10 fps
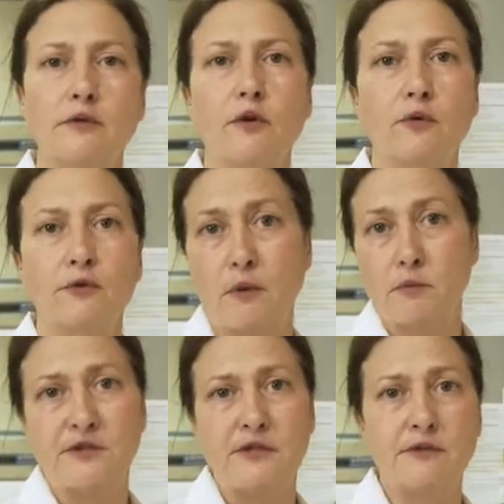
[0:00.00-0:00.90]
So some
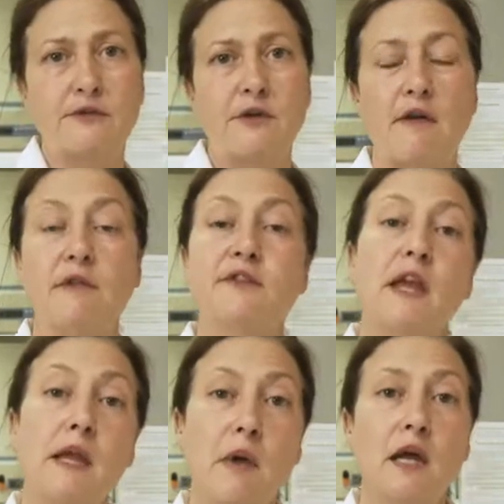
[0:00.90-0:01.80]
diseases have the
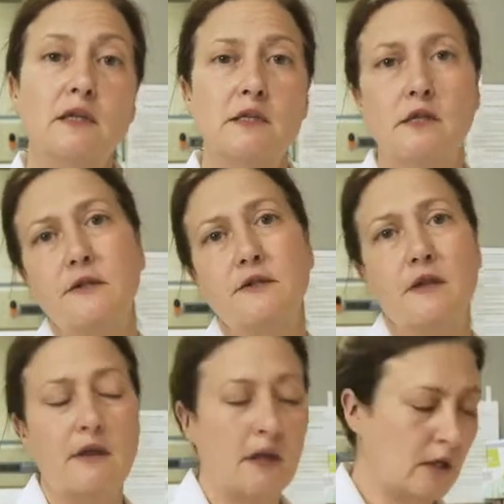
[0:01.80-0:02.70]
same antigens,
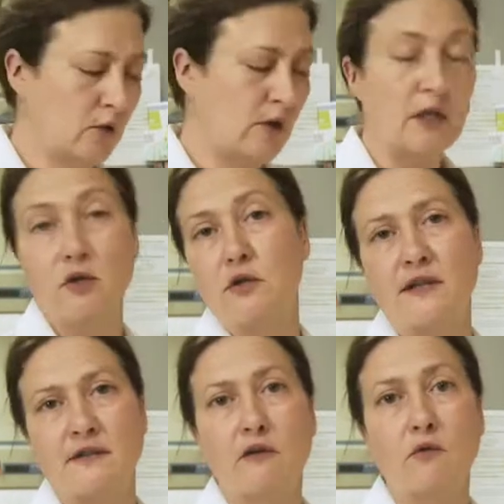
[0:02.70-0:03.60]
and then you think you're
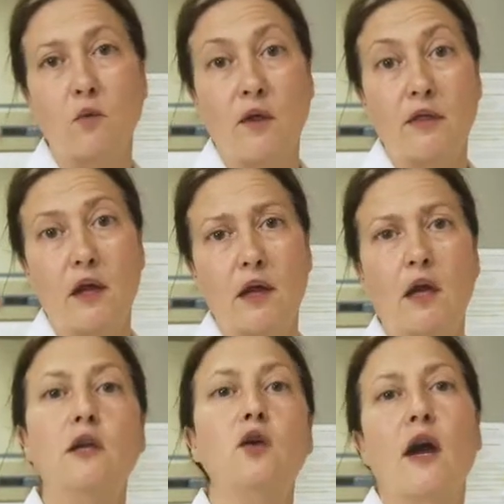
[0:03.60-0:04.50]
testing for one thing
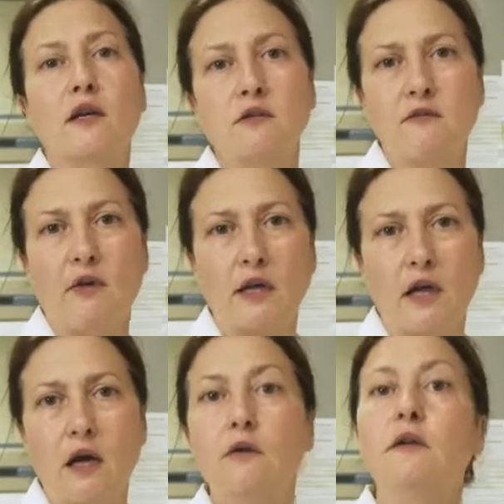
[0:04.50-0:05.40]
and you actually find
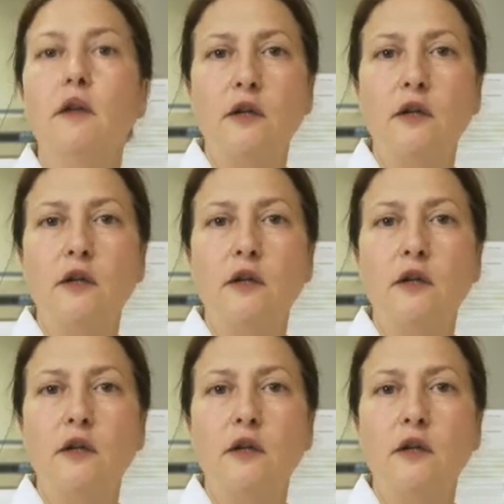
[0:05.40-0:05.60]
out